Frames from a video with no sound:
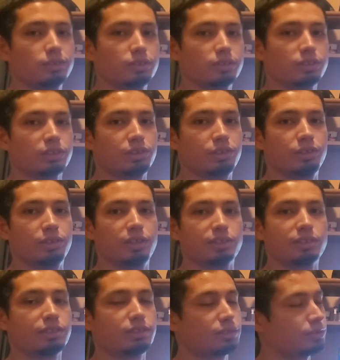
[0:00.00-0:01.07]
So
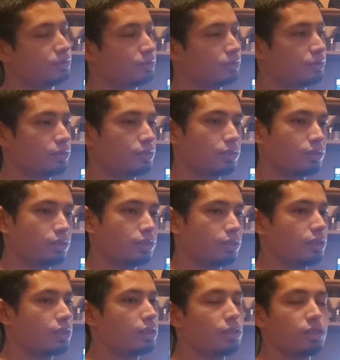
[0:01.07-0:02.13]
that's
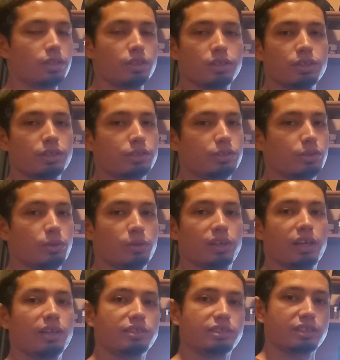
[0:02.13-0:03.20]
going
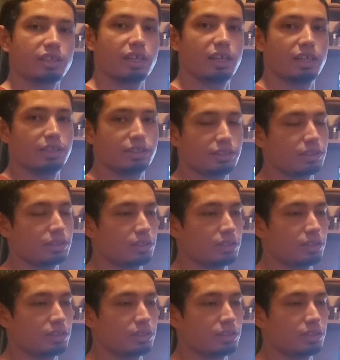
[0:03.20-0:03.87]
outside,